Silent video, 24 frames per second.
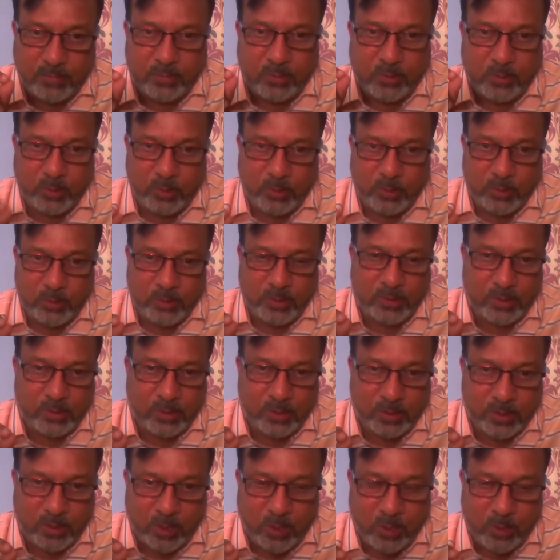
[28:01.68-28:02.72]

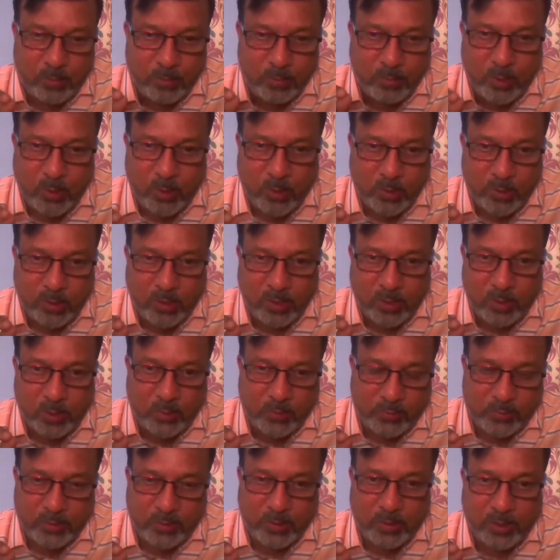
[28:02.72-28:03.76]
who's on board
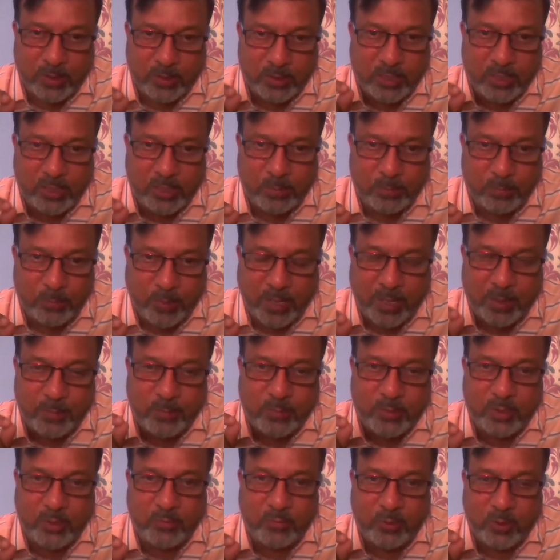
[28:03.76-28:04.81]
of Azim
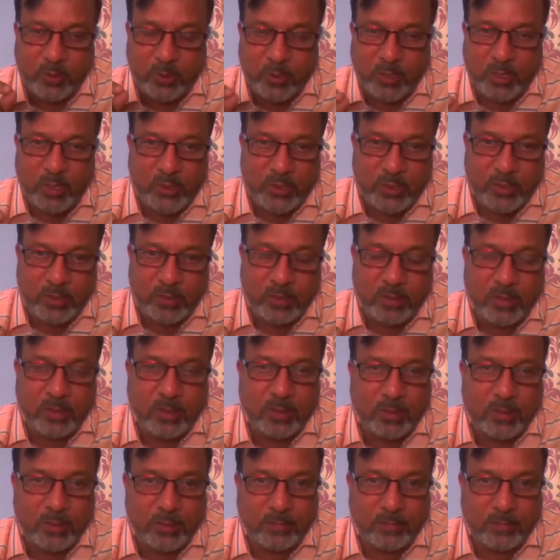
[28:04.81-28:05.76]
Premji Foundation,